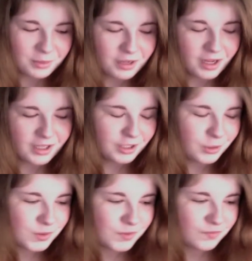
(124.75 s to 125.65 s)
not a
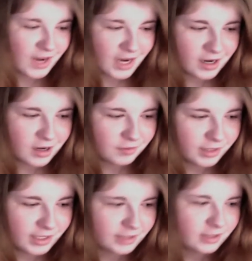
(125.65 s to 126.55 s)
huge fan of,
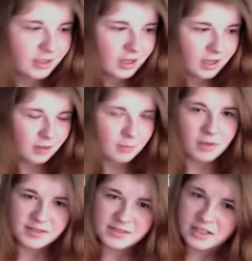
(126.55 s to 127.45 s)
like,
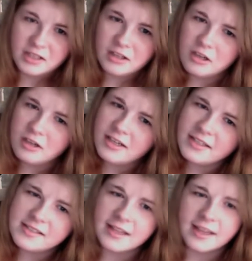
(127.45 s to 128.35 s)

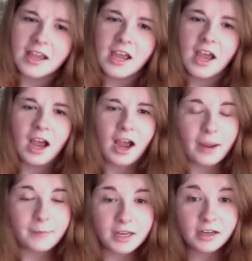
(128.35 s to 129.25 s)
muscularness. Like, I
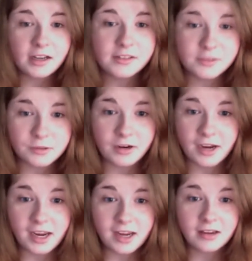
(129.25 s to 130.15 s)
mean, it's
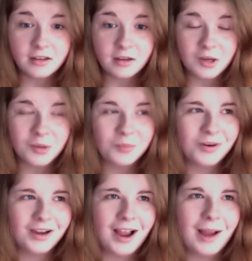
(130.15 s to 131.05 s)
great,
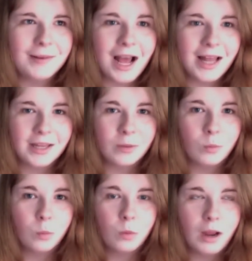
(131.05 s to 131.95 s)
but I'm not, like,
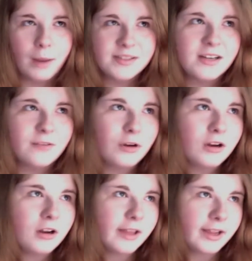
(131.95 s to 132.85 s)
I was
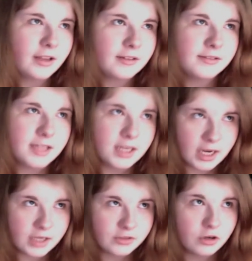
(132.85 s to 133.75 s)
never, like, a
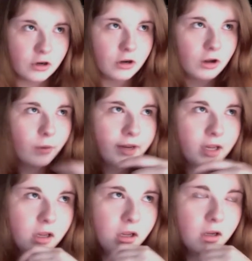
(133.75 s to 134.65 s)
teenage girl going,
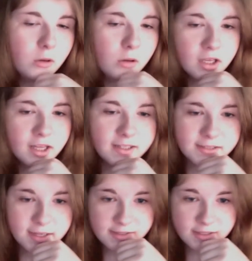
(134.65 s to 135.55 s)
oh, look at that
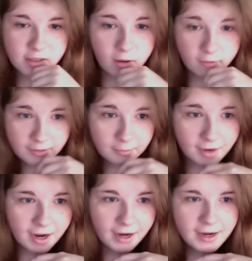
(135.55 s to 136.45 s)
sexy, hunky
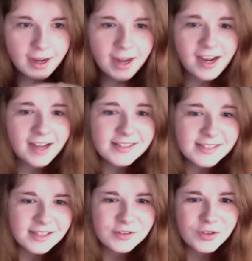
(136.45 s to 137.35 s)
man. It's,
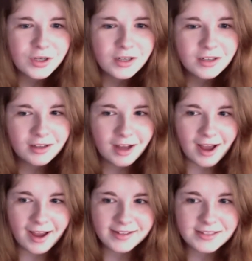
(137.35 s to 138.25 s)
like, certain
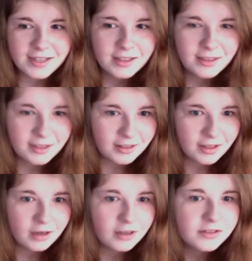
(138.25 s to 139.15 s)
guys, I think, that
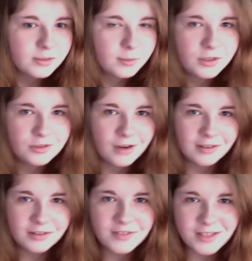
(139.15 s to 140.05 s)
are, like, super
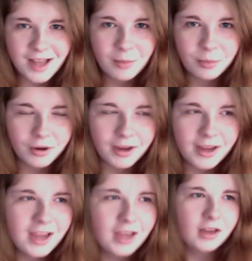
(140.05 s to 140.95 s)
attractive to that, but
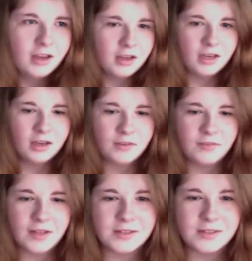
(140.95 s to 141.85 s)
if
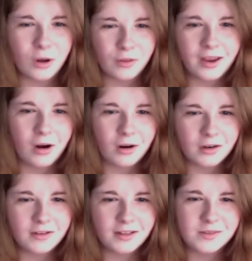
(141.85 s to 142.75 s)
that's all they are,
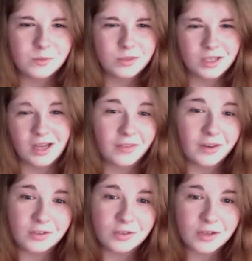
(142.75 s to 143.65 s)
that's really not that
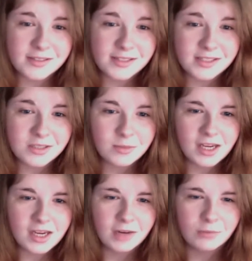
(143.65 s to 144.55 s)
interesting to
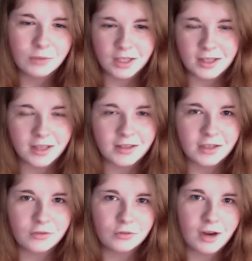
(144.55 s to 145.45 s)
me, and really not that
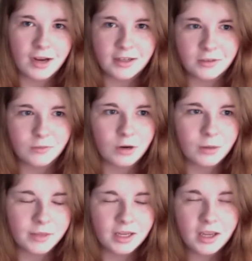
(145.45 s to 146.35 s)
attractive, where I'm
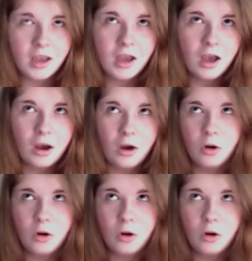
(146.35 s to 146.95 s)
like, oh,